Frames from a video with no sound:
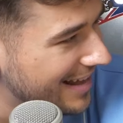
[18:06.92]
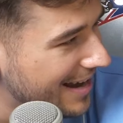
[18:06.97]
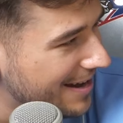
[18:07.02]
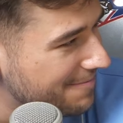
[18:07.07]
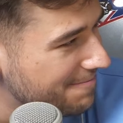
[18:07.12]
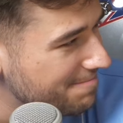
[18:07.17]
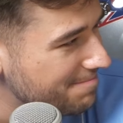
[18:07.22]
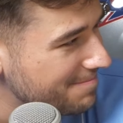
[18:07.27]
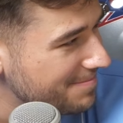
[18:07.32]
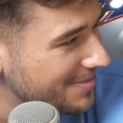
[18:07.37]

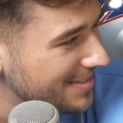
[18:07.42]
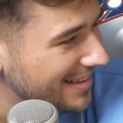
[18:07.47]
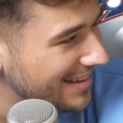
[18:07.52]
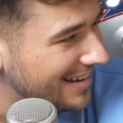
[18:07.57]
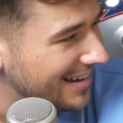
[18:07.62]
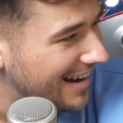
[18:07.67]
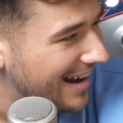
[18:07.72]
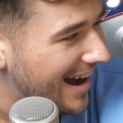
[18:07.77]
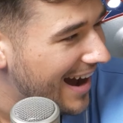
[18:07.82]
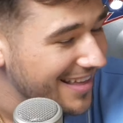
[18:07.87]
them,
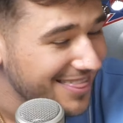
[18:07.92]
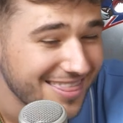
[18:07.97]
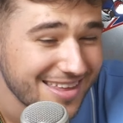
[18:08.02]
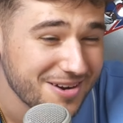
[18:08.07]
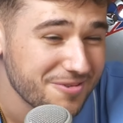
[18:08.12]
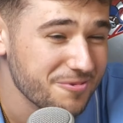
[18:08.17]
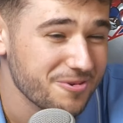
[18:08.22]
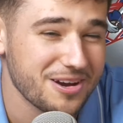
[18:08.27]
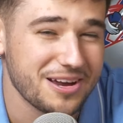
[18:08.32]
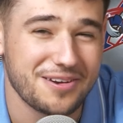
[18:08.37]
I
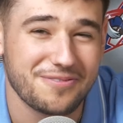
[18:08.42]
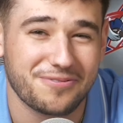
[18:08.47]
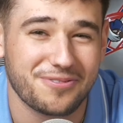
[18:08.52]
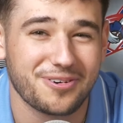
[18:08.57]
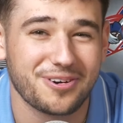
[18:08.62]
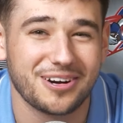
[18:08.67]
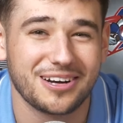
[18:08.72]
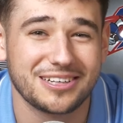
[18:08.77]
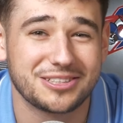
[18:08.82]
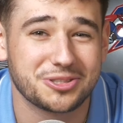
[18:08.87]
think we're in
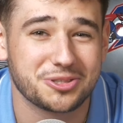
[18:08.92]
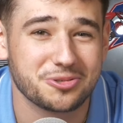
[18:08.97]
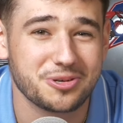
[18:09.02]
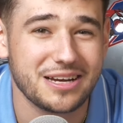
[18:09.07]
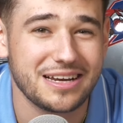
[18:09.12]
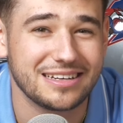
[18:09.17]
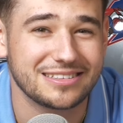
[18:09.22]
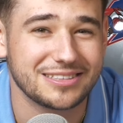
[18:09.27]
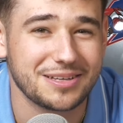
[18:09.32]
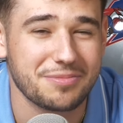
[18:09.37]
for a
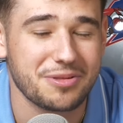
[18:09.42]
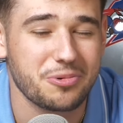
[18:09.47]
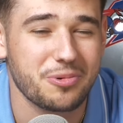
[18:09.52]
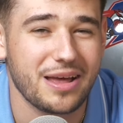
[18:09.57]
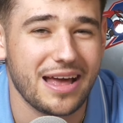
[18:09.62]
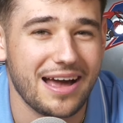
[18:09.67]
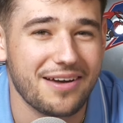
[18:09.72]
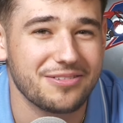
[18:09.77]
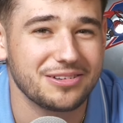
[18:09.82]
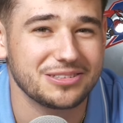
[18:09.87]
treat, something
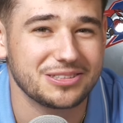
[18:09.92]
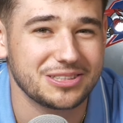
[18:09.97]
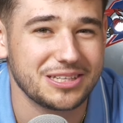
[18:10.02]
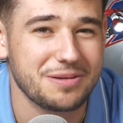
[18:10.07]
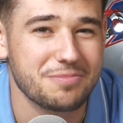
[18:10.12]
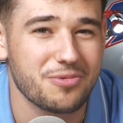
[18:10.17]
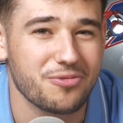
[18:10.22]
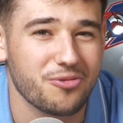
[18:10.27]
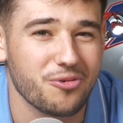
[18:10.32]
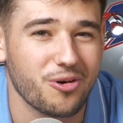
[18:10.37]
we haven't
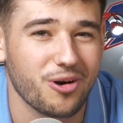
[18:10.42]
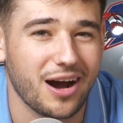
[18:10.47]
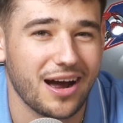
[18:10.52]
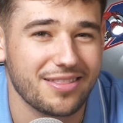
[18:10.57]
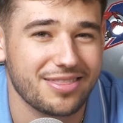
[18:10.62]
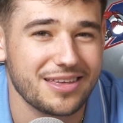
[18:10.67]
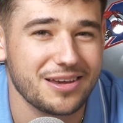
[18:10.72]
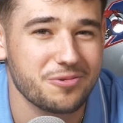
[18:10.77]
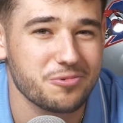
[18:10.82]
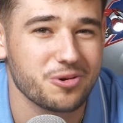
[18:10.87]
seen before. I
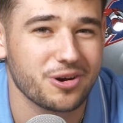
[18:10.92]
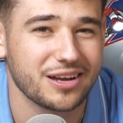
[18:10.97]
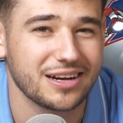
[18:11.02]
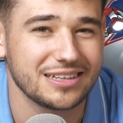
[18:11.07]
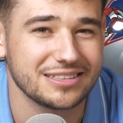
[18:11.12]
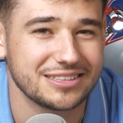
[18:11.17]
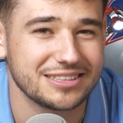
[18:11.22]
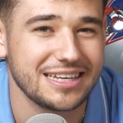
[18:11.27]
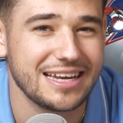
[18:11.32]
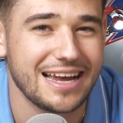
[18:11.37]
think we're going
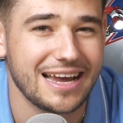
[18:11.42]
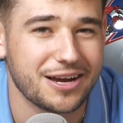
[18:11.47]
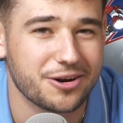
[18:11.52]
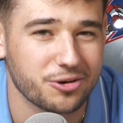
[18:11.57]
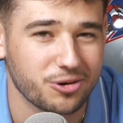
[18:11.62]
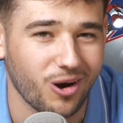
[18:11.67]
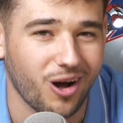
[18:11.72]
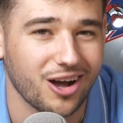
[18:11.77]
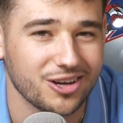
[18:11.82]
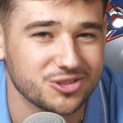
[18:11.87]
to see a
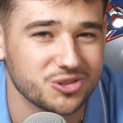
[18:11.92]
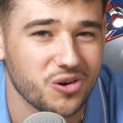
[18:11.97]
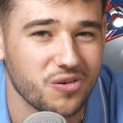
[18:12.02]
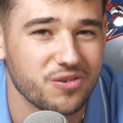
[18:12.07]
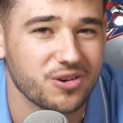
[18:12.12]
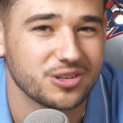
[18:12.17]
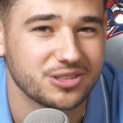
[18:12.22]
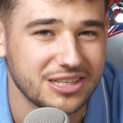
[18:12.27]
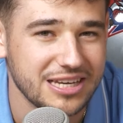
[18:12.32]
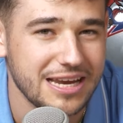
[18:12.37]

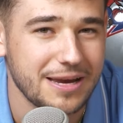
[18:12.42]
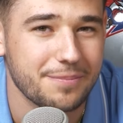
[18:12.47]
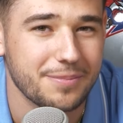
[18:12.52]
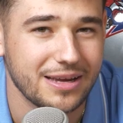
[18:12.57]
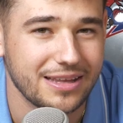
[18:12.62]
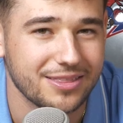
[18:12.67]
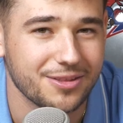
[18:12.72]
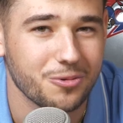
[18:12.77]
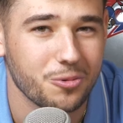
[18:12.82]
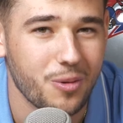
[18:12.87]
crossover team
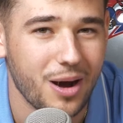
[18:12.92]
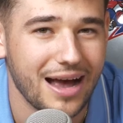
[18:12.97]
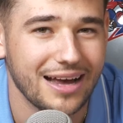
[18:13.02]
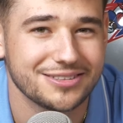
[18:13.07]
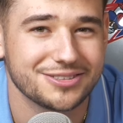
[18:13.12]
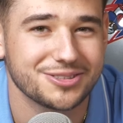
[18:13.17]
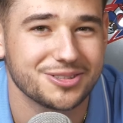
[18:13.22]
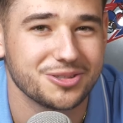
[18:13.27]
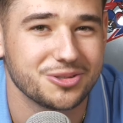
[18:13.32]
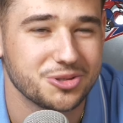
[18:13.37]
in the
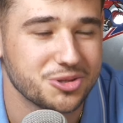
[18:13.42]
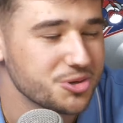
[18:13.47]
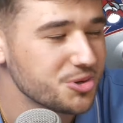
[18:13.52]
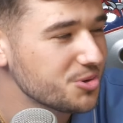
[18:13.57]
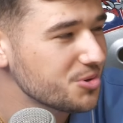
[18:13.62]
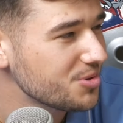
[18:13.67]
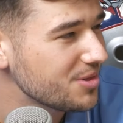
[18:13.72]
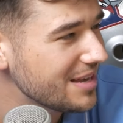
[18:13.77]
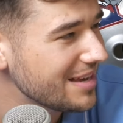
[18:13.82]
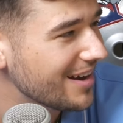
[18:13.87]
West
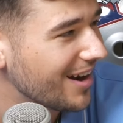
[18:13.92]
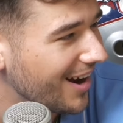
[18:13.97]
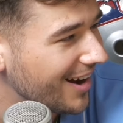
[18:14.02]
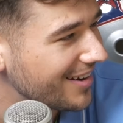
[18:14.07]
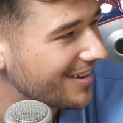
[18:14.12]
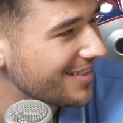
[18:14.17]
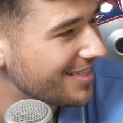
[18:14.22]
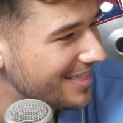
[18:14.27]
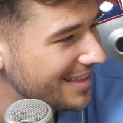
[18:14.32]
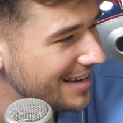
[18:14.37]
do the
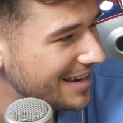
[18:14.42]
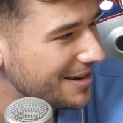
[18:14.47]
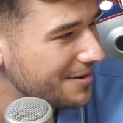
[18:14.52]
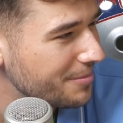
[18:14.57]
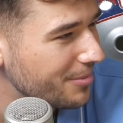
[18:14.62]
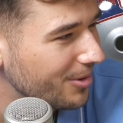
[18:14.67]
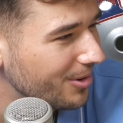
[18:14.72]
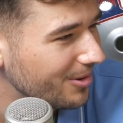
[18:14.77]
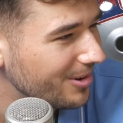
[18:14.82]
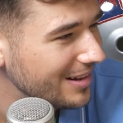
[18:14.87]

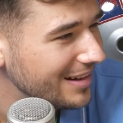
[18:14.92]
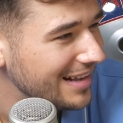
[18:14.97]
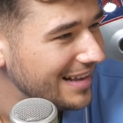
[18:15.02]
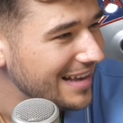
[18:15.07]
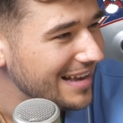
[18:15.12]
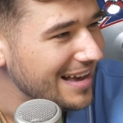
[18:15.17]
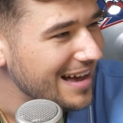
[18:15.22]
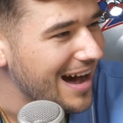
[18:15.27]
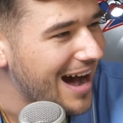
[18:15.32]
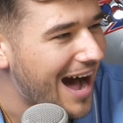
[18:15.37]
unthinkable.
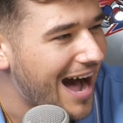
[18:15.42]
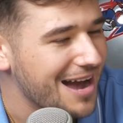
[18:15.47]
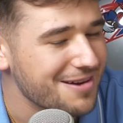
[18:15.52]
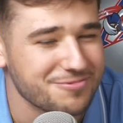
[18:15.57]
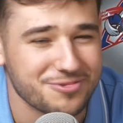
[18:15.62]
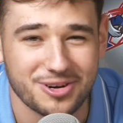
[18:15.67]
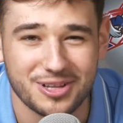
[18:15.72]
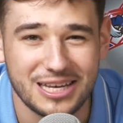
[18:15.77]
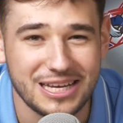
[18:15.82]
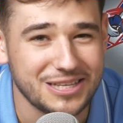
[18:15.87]

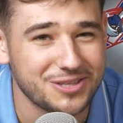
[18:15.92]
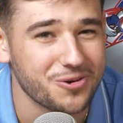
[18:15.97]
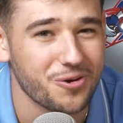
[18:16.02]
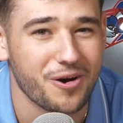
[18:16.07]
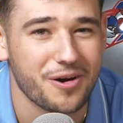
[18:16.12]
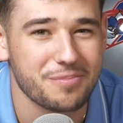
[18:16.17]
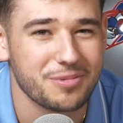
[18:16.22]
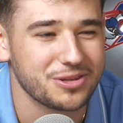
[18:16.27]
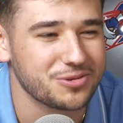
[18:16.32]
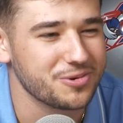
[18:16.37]
I'm really
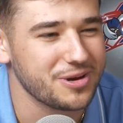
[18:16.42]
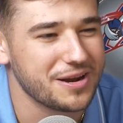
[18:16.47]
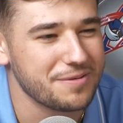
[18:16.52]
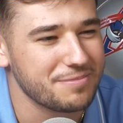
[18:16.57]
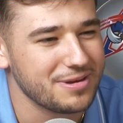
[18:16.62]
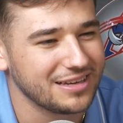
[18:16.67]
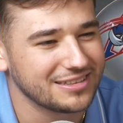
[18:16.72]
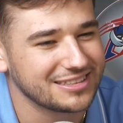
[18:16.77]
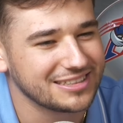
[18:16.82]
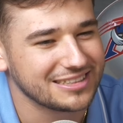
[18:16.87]
torn between it
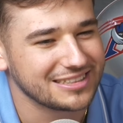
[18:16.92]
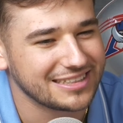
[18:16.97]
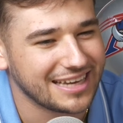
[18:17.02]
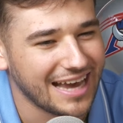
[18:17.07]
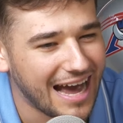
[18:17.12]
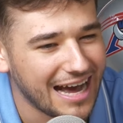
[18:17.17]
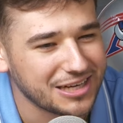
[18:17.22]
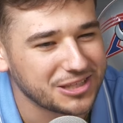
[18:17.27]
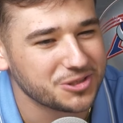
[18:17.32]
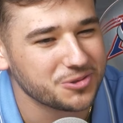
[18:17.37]
being
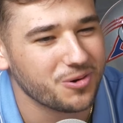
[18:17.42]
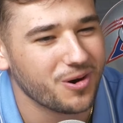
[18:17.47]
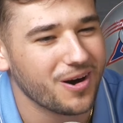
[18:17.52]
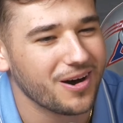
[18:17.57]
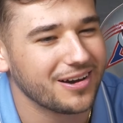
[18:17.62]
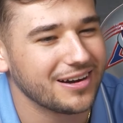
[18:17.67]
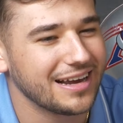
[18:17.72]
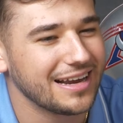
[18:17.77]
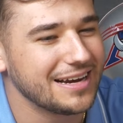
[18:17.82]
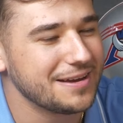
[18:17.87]

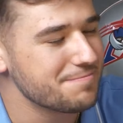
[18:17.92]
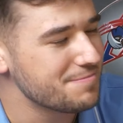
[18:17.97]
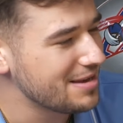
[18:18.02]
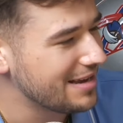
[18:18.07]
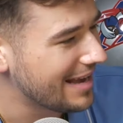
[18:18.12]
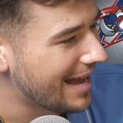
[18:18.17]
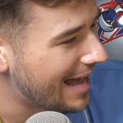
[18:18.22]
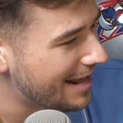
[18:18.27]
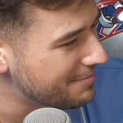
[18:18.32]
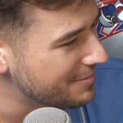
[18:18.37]
Saskatchewan and it
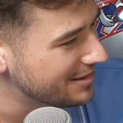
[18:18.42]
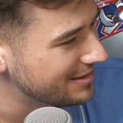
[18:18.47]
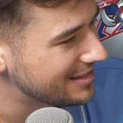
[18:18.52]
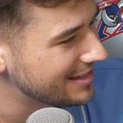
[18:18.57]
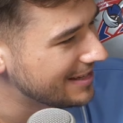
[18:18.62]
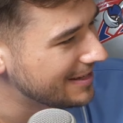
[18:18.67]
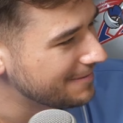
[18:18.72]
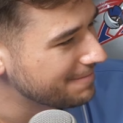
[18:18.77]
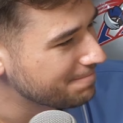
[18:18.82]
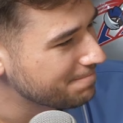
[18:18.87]
being
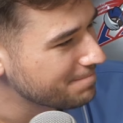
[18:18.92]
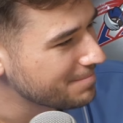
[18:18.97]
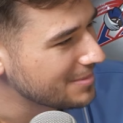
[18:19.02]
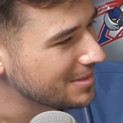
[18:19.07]
Edmonton.